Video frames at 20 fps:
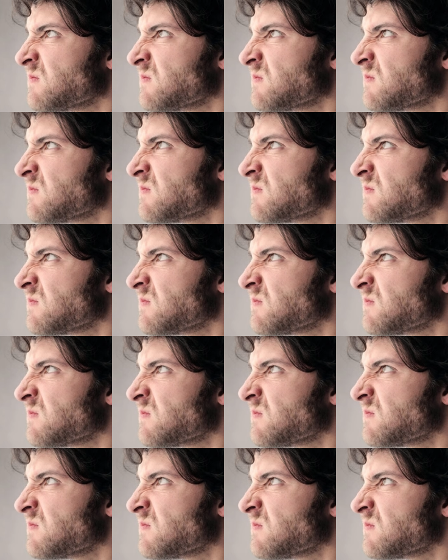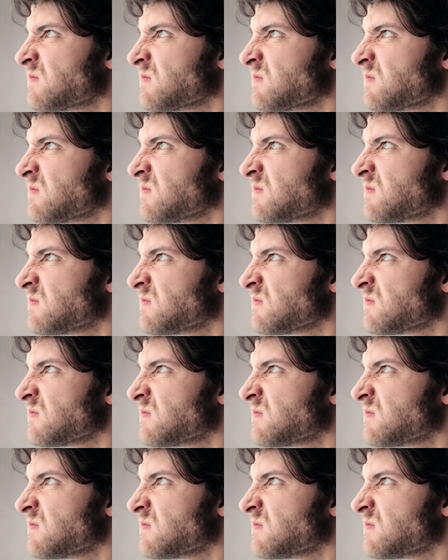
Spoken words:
Nothing is said.